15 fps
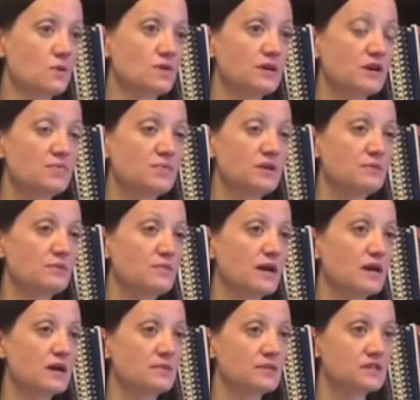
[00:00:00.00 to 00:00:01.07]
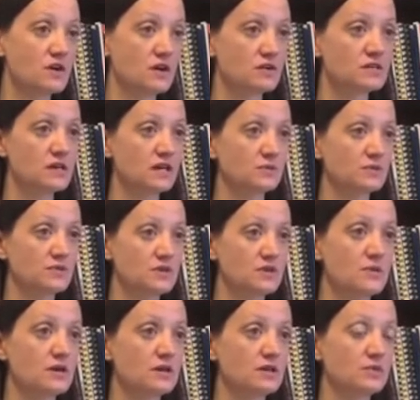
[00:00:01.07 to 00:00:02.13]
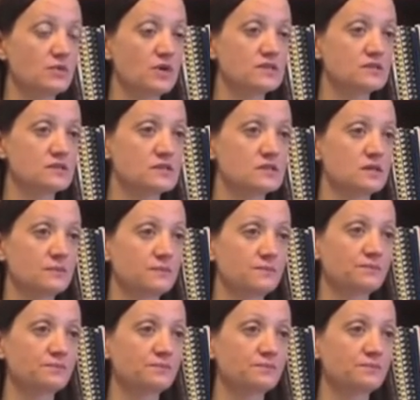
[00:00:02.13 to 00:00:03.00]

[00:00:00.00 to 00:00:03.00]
ordinary people might come into contact with the UN human rights system,